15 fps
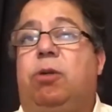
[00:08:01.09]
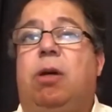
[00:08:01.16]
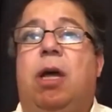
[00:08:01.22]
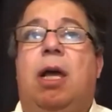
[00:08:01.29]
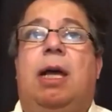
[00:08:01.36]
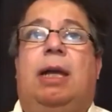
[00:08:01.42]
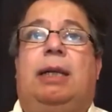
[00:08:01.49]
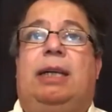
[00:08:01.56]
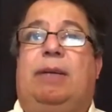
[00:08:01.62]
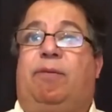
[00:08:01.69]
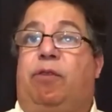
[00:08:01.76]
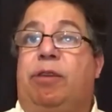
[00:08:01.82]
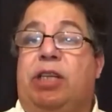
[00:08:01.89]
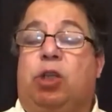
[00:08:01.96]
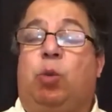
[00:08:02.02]

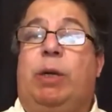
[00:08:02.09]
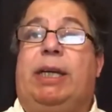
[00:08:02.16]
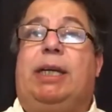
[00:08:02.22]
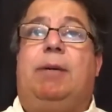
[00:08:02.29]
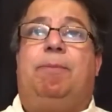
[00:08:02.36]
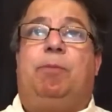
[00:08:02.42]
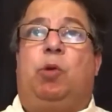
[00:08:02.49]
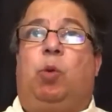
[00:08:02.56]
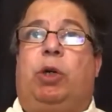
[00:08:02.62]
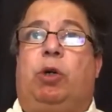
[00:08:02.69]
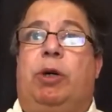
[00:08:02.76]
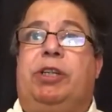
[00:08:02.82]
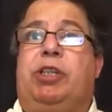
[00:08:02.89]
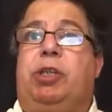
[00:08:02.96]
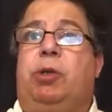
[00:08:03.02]
For this week, we're
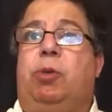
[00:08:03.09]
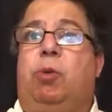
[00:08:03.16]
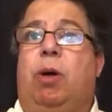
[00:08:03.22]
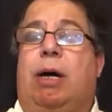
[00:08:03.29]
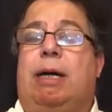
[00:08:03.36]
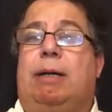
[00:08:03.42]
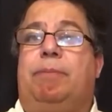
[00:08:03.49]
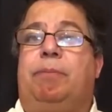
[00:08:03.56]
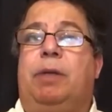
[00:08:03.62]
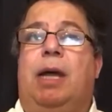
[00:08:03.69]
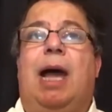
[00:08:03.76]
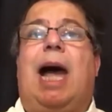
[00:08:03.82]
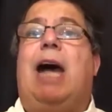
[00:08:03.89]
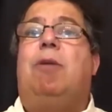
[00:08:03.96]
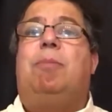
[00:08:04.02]
going to,
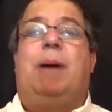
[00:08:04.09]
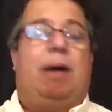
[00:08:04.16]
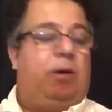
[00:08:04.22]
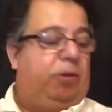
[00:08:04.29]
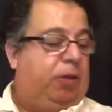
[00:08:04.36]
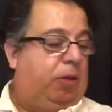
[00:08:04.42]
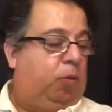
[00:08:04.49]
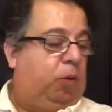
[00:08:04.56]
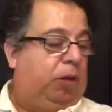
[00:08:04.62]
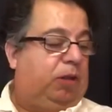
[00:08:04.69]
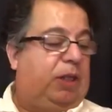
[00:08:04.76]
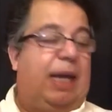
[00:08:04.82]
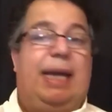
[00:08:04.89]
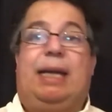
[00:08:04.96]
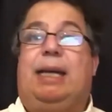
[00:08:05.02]
we'll
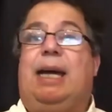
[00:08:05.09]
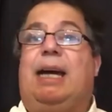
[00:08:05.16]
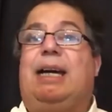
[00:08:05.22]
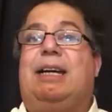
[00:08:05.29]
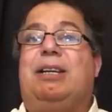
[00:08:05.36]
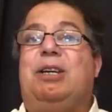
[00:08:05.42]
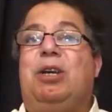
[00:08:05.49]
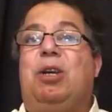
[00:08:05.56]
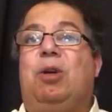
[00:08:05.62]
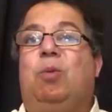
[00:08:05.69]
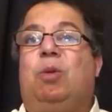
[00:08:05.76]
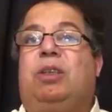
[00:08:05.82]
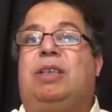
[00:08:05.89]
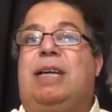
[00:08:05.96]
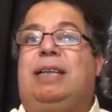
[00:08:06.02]
take
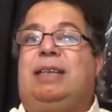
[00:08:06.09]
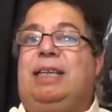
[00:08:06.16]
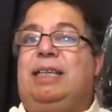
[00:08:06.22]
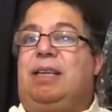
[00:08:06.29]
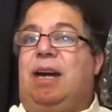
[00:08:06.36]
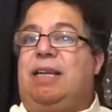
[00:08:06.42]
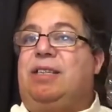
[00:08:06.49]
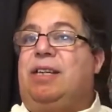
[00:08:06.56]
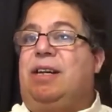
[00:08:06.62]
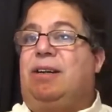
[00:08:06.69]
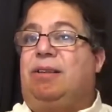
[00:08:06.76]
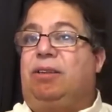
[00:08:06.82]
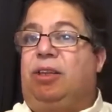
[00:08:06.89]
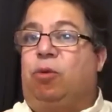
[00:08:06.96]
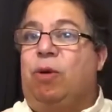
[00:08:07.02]
these guys
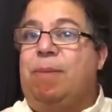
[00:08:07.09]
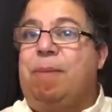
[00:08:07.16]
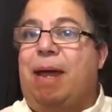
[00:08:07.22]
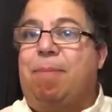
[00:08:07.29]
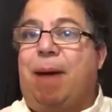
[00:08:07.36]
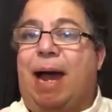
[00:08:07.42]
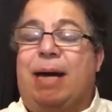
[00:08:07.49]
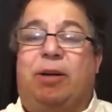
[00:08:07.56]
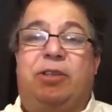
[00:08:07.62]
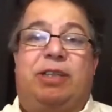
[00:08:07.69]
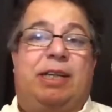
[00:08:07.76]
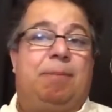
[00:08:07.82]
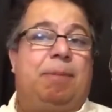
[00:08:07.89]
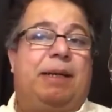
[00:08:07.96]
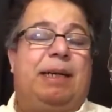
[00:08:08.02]
here, the Green Bay Packers.
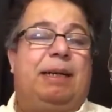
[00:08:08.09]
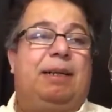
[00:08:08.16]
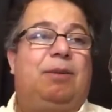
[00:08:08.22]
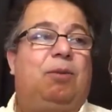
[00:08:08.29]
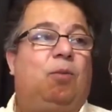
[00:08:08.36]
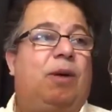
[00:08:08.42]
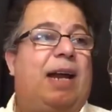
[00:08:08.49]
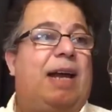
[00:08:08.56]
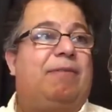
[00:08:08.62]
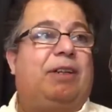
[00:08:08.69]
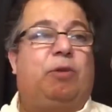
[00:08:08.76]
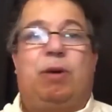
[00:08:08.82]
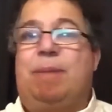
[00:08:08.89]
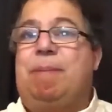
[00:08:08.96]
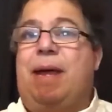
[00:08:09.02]
Anybody want to have a
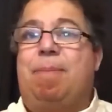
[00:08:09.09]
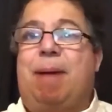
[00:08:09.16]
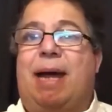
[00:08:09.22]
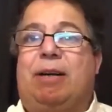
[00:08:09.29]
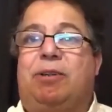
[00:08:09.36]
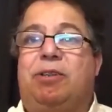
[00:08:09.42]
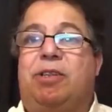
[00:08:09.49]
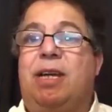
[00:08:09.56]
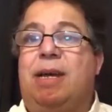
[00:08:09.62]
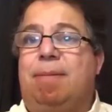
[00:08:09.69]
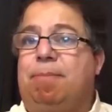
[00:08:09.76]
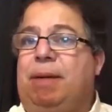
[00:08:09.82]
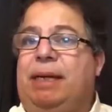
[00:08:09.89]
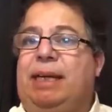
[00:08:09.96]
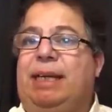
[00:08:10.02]
Green Bay Packers
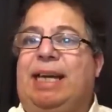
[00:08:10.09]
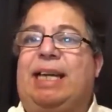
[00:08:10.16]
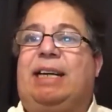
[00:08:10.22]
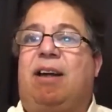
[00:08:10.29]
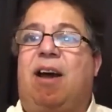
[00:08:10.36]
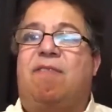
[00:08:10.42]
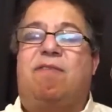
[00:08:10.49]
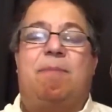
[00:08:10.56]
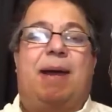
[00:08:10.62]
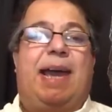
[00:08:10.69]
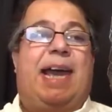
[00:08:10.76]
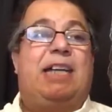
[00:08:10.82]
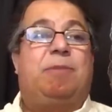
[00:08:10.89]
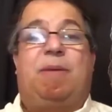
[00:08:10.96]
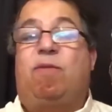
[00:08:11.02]
beanie? Get it off of my
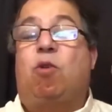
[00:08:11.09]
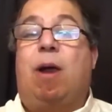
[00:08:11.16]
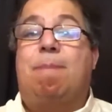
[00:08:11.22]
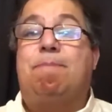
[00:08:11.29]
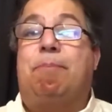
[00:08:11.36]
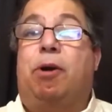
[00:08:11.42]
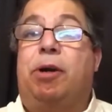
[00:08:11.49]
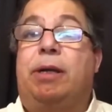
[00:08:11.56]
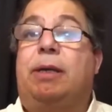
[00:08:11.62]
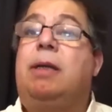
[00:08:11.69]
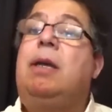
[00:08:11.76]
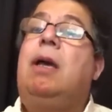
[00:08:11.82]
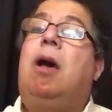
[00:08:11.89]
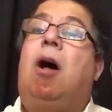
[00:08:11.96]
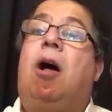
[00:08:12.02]
hands before I burn it.
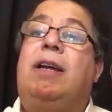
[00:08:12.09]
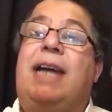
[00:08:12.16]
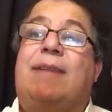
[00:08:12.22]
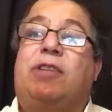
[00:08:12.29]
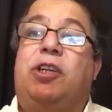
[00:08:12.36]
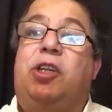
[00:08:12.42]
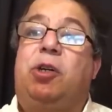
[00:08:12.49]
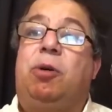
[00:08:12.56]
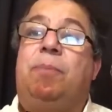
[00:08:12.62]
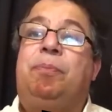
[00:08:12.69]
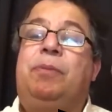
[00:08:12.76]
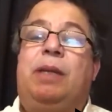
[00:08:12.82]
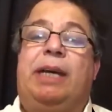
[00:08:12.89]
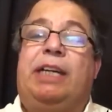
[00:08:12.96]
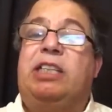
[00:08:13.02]
All you have to do
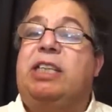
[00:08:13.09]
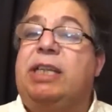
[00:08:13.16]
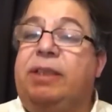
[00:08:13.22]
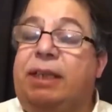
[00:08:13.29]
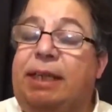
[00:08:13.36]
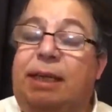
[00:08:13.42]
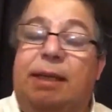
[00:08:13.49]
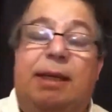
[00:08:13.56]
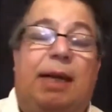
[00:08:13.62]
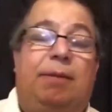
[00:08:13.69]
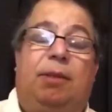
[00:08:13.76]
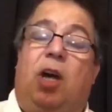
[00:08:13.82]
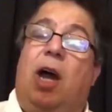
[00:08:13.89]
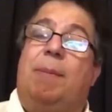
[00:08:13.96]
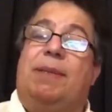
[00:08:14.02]
is in the
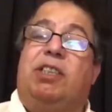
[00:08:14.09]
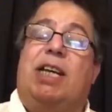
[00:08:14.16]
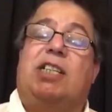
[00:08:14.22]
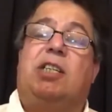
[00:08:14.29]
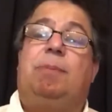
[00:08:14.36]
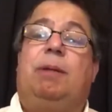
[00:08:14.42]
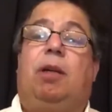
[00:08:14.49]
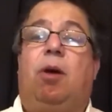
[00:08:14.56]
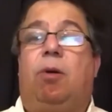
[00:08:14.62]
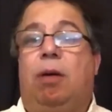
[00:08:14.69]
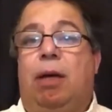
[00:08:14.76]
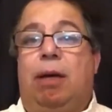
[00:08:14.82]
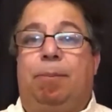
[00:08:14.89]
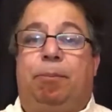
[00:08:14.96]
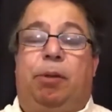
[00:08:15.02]
comment section below,
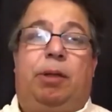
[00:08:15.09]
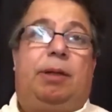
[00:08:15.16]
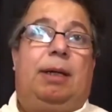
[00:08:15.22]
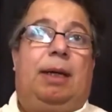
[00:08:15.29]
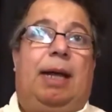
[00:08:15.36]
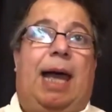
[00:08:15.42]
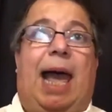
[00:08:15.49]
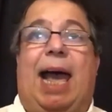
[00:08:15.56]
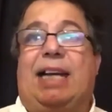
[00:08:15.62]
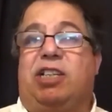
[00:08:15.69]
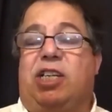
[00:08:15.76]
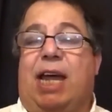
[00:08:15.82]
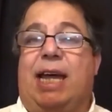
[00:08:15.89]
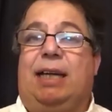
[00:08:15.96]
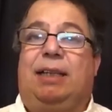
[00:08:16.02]
put
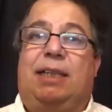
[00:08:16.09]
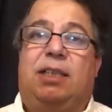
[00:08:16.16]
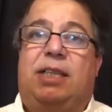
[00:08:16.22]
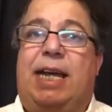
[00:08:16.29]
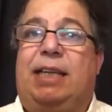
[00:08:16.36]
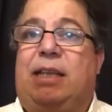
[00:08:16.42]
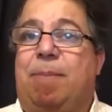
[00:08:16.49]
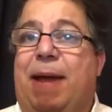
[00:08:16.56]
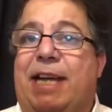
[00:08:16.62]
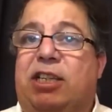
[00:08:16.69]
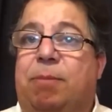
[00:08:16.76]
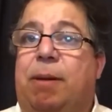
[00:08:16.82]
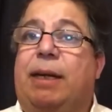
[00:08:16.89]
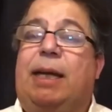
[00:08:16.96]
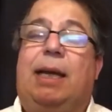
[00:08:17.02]
hashtag Let's Take the
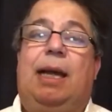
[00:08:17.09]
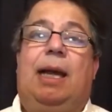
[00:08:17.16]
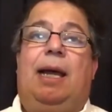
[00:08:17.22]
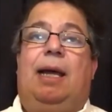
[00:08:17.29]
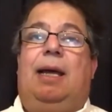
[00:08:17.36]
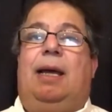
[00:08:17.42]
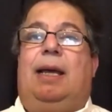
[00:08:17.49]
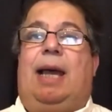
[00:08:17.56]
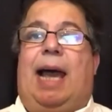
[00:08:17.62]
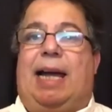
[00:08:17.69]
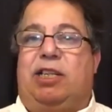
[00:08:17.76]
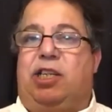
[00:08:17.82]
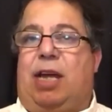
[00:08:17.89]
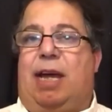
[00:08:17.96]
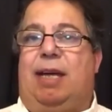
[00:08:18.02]
Man's Money.
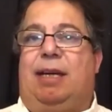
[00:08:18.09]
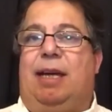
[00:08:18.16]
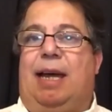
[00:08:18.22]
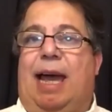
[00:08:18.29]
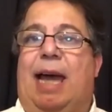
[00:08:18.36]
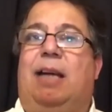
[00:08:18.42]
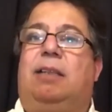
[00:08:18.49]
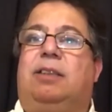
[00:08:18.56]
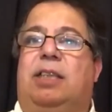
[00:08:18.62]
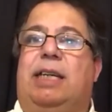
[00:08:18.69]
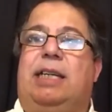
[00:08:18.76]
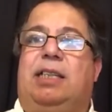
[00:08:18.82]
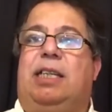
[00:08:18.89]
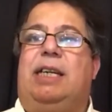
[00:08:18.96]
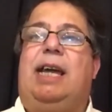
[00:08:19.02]
Hashtag
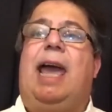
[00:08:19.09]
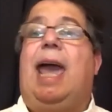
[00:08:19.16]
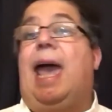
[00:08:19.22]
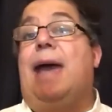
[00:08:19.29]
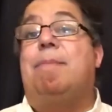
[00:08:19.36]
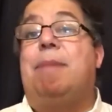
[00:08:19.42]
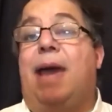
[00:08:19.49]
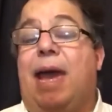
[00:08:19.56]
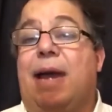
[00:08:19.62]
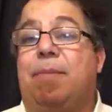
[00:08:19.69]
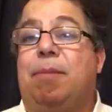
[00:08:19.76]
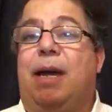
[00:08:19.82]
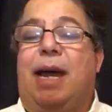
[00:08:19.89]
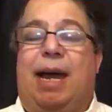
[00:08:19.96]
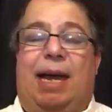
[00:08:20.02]

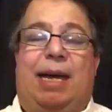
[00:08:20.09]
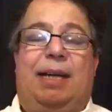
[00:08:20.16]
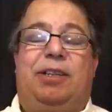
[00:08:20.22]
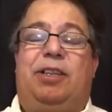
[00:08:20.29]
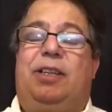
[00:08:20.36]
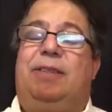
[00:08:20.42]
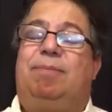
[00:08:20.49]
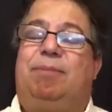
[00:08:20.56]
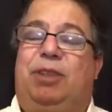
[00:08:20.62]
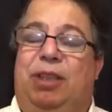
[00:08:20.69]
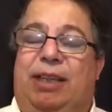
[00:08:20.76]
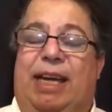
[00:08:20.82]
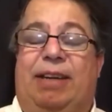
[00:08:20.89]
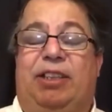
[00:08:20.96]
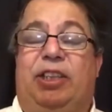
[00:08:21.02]
LTTMM, and
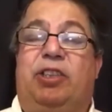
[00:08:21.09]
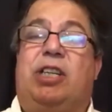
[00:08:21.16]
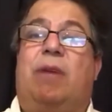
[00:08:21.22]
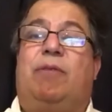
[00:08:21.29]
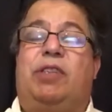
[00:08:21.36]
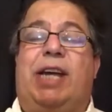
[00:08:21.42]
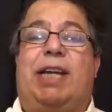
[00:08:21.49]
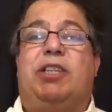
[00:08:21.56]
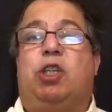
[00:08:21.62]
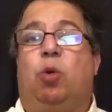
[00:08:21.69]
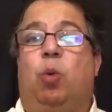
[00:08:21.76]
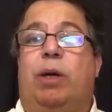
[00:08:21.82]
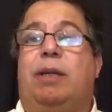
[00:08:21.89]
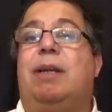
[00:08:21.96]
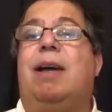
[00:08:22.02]
you get yourself a chance to
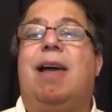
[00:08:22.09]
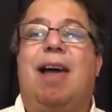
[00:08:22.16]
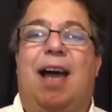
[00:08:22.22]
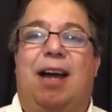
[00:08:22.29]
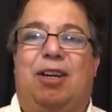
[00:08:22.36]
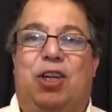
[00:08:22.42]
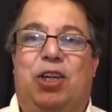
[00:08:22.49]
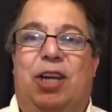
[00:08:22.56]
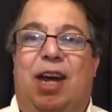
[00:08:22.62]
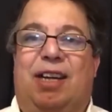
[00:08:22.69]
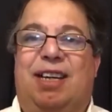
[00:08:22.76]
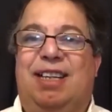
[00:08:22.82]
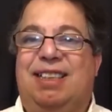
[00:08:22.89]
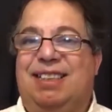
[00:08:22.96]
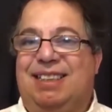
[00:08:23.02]
win. Good
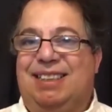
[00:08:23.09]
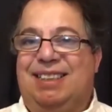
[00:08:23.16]
luck.